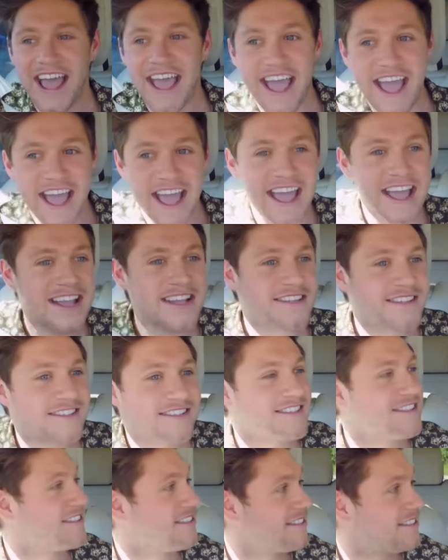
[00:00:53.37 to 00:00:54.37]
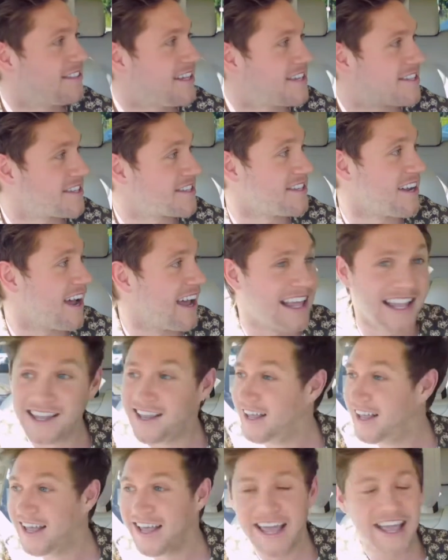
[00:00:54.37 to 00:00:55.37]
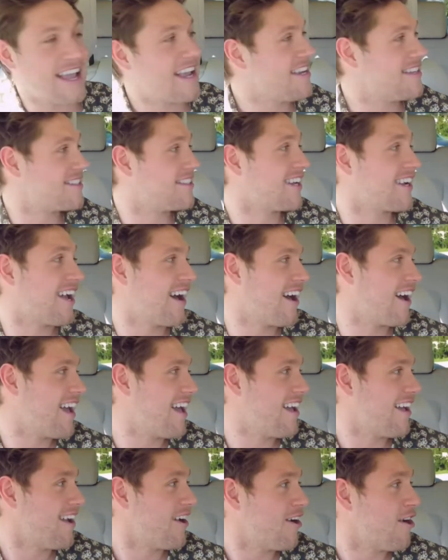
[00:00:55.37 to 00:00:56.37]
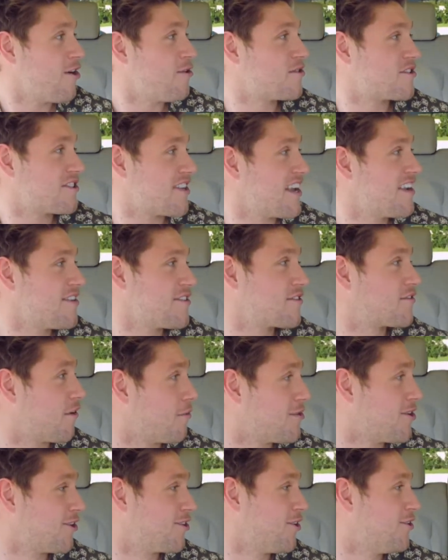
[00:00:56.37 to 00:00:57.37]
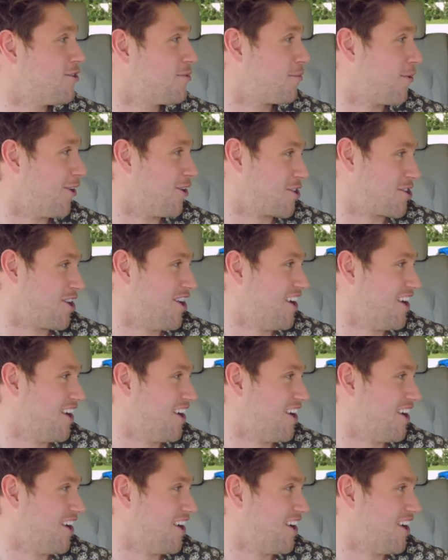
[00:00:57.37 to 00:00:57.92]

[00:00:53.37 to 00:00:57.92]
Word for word: he's, this is Niall, he's the guy who sings from your toothbrush.